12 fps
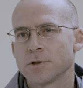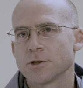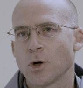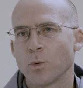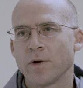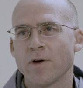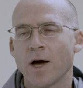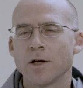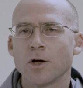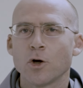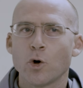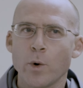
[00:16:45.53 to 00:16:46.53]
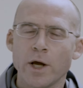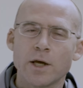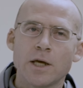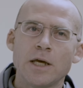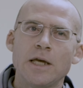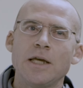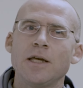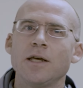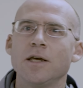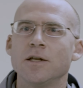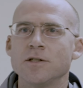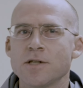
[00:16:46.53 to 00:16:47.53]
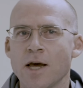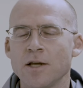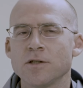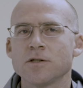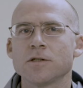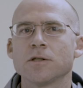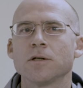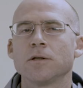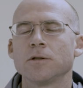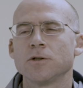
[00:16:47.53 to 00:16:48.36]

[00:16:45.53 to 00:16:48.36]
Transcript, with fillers: So we've got quick, intense,